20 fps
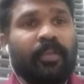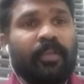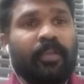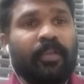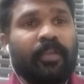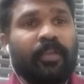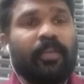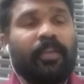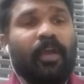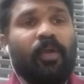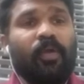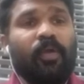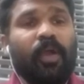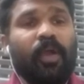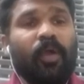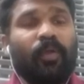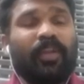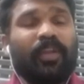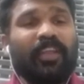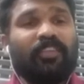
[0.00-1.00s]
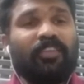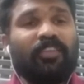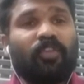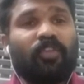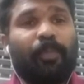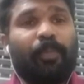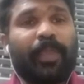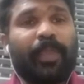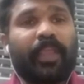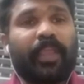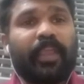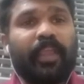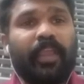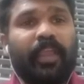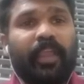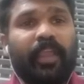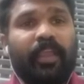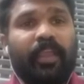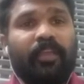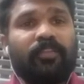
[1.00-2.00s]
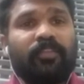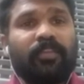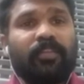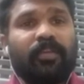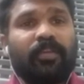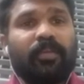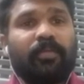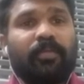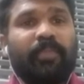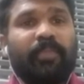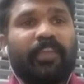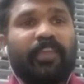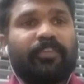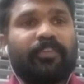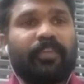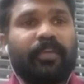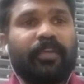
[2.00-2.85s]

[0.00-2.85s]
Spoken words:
Now our next topic is mixture.